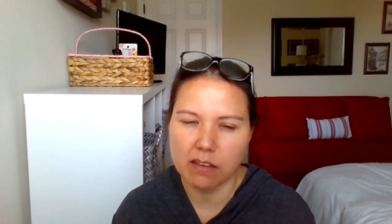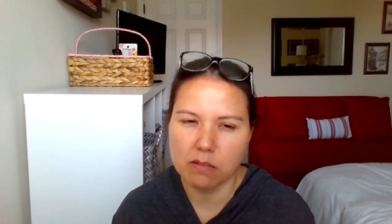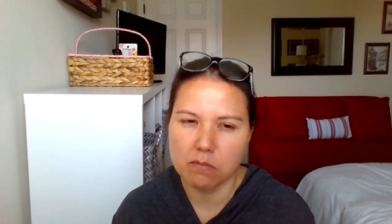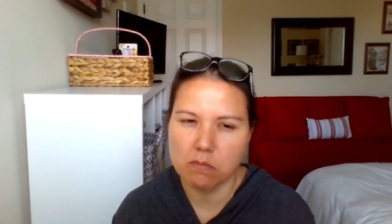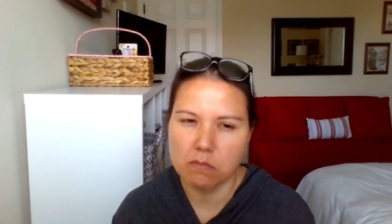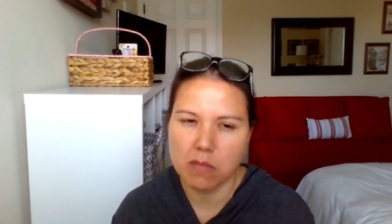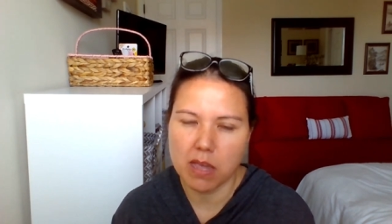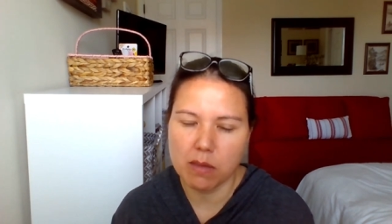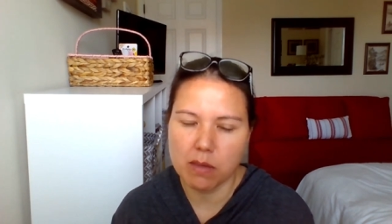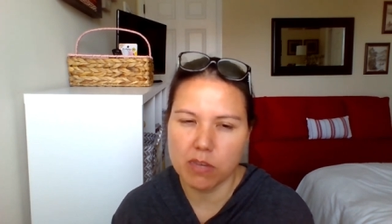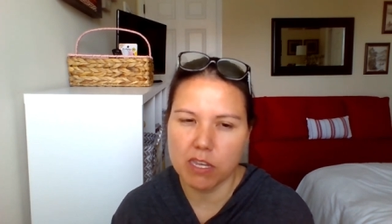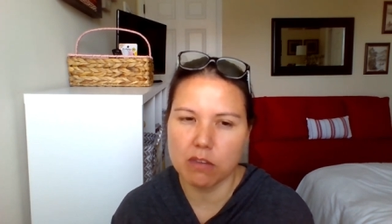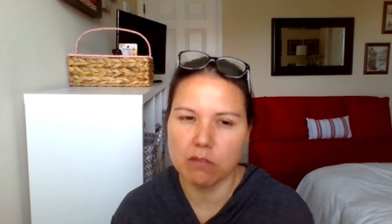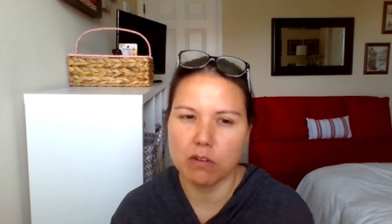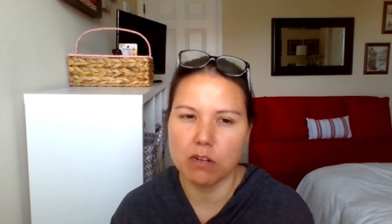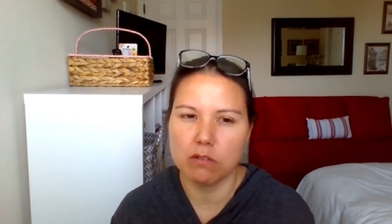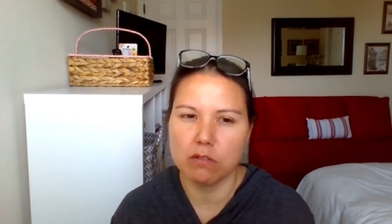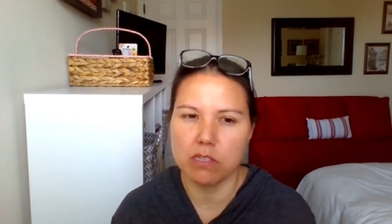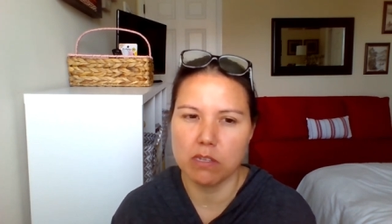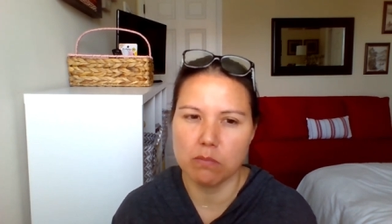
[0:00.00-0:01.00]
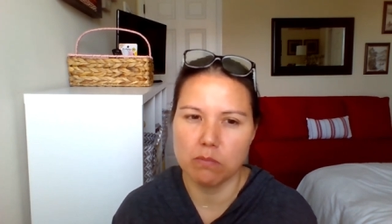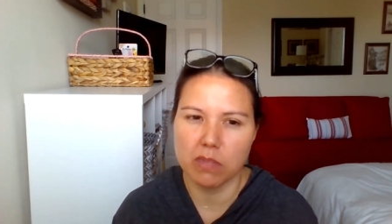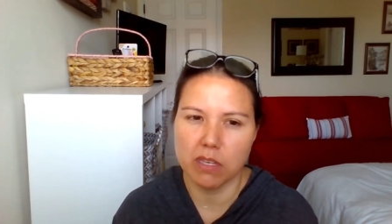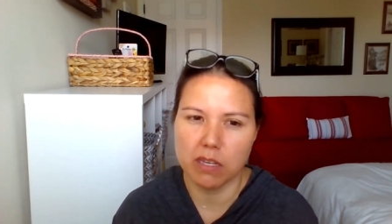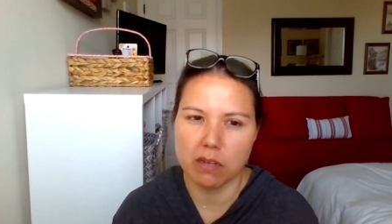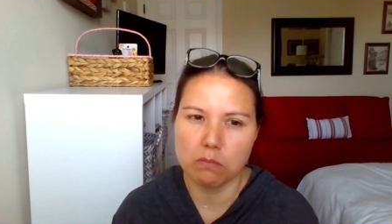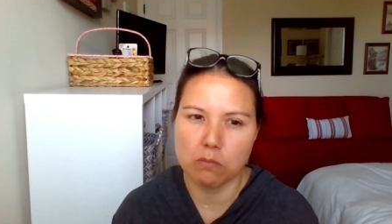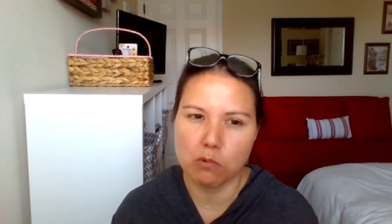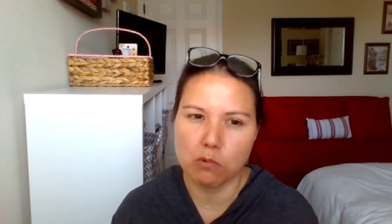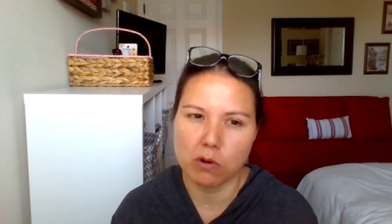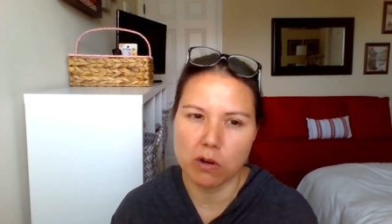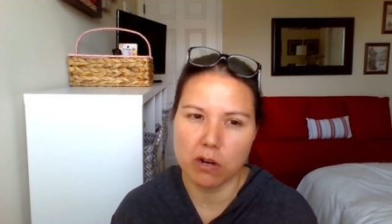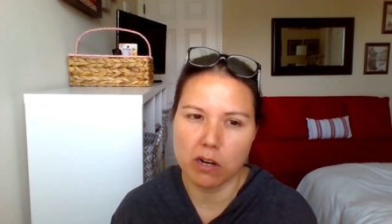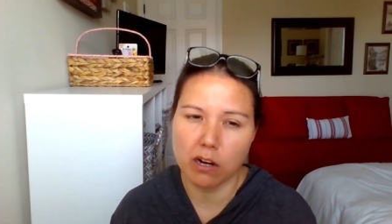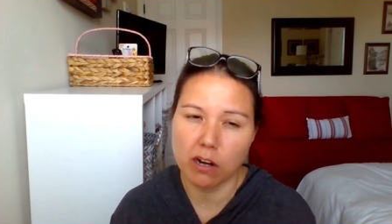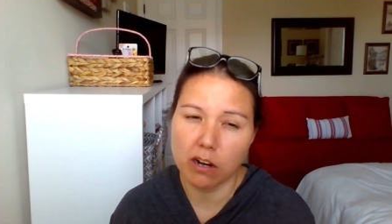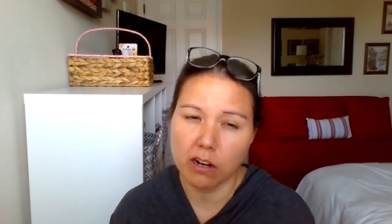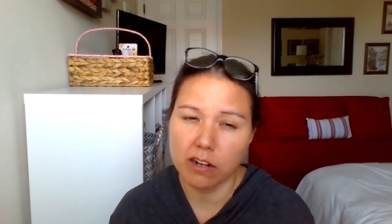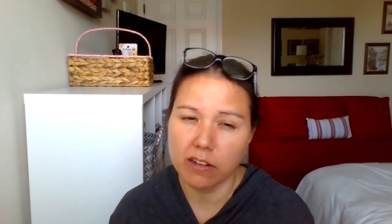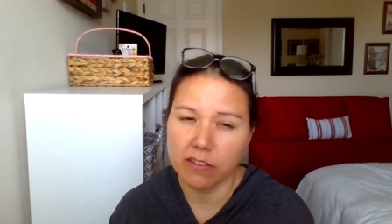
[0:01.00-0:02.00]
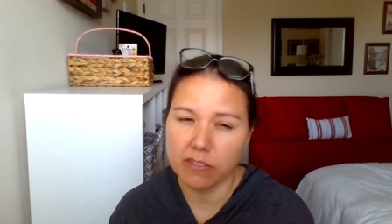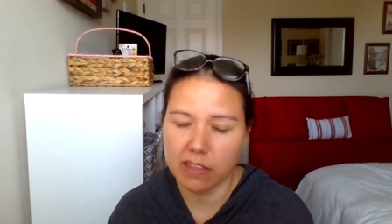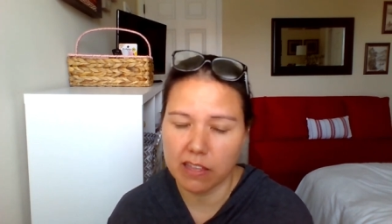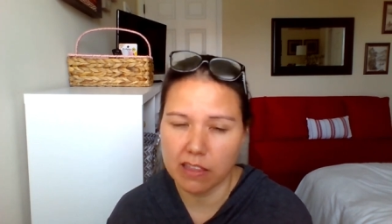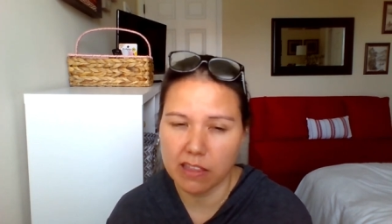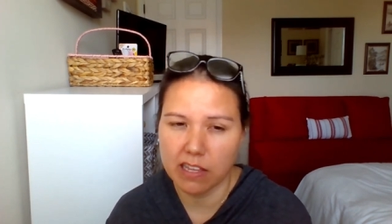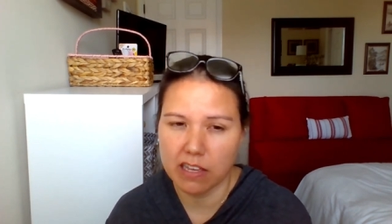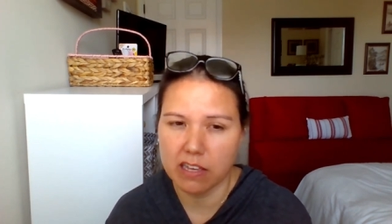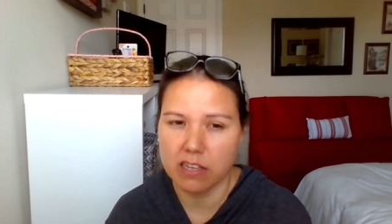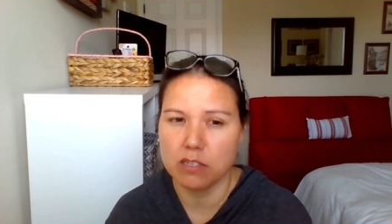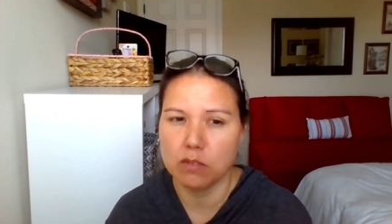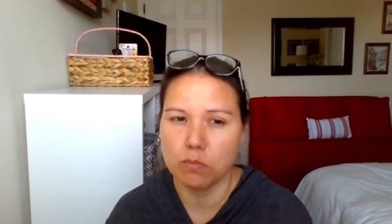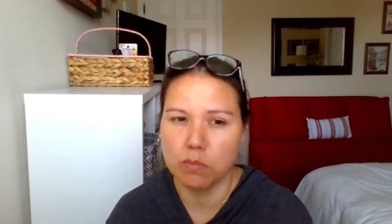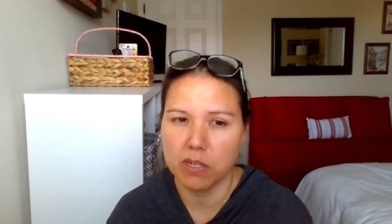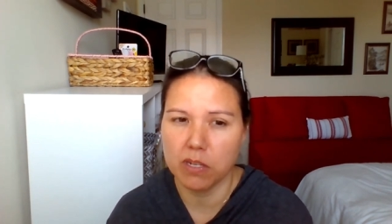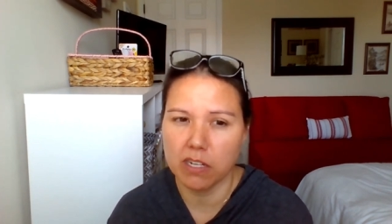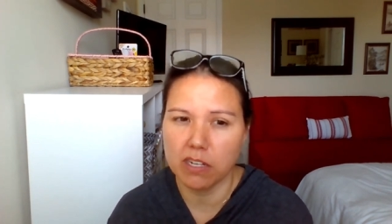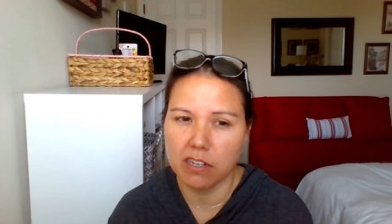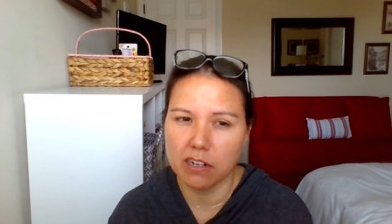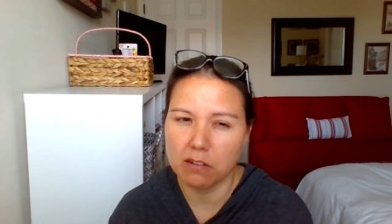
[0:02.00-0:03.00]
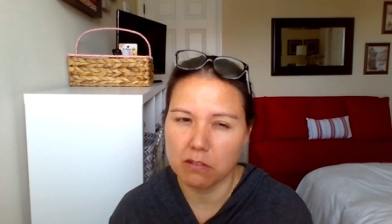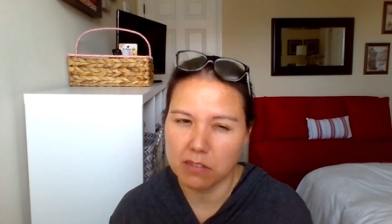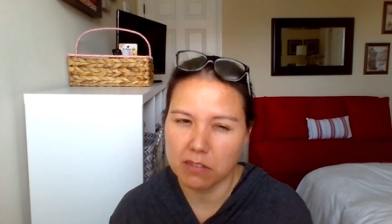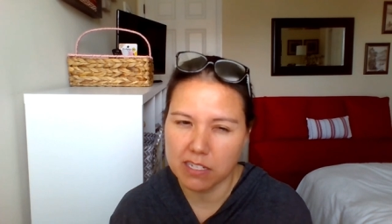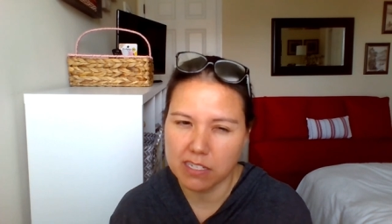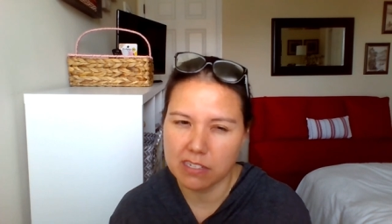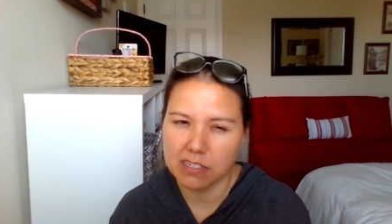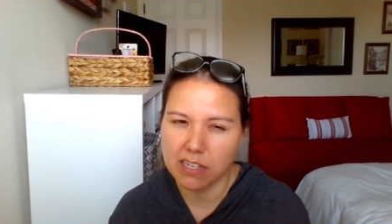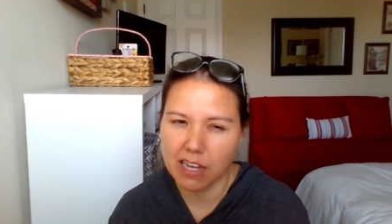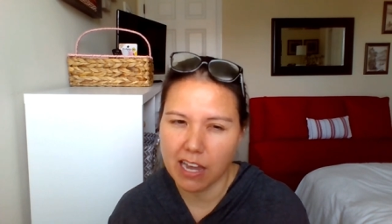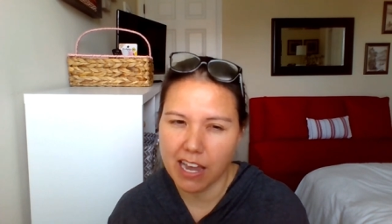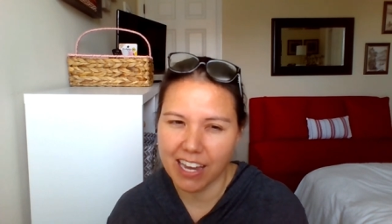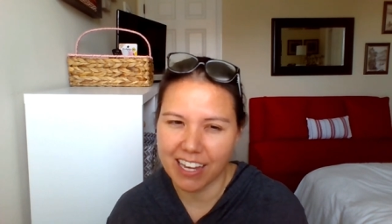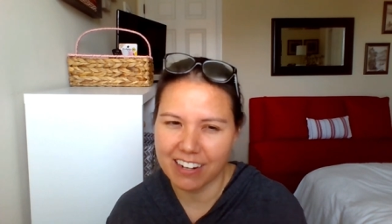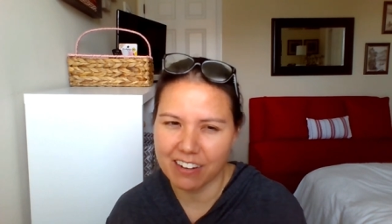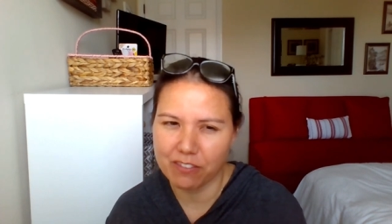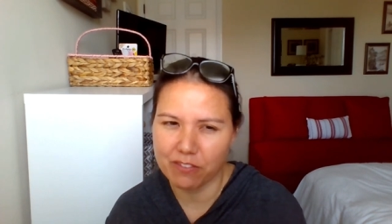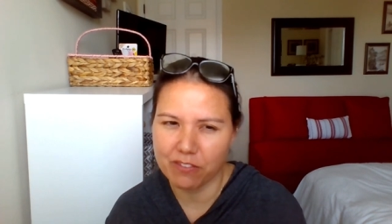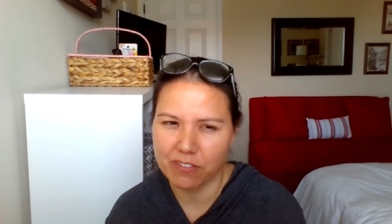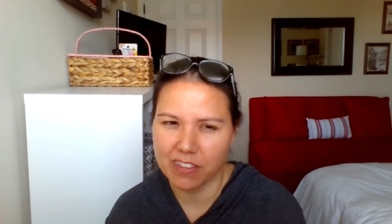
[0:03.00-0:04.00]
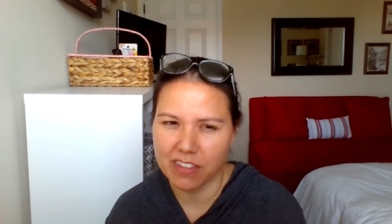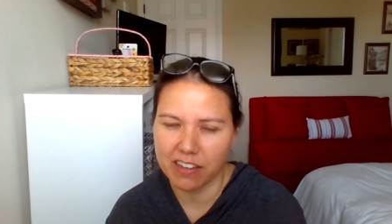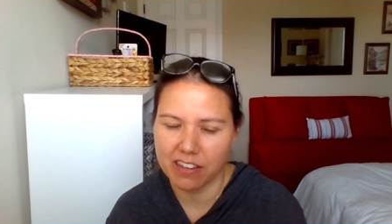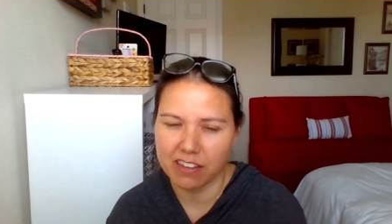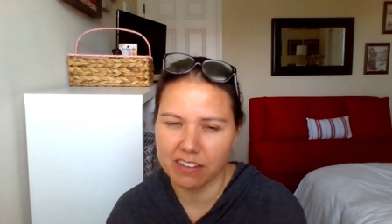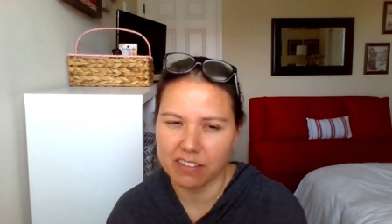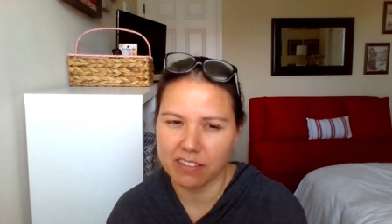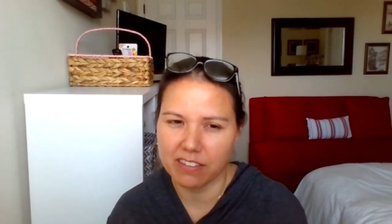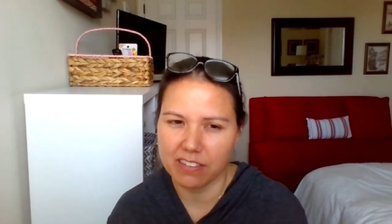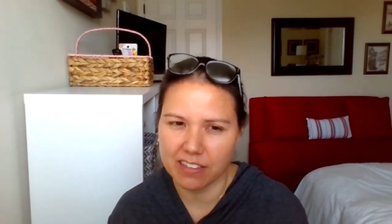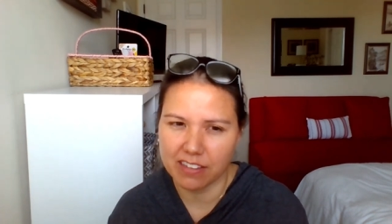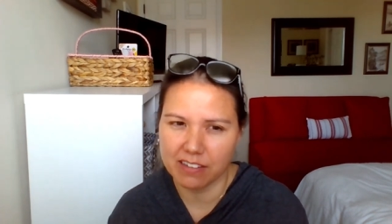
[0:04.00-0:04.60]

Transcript: maybe you know something more current than this, but, you know, this is kind of the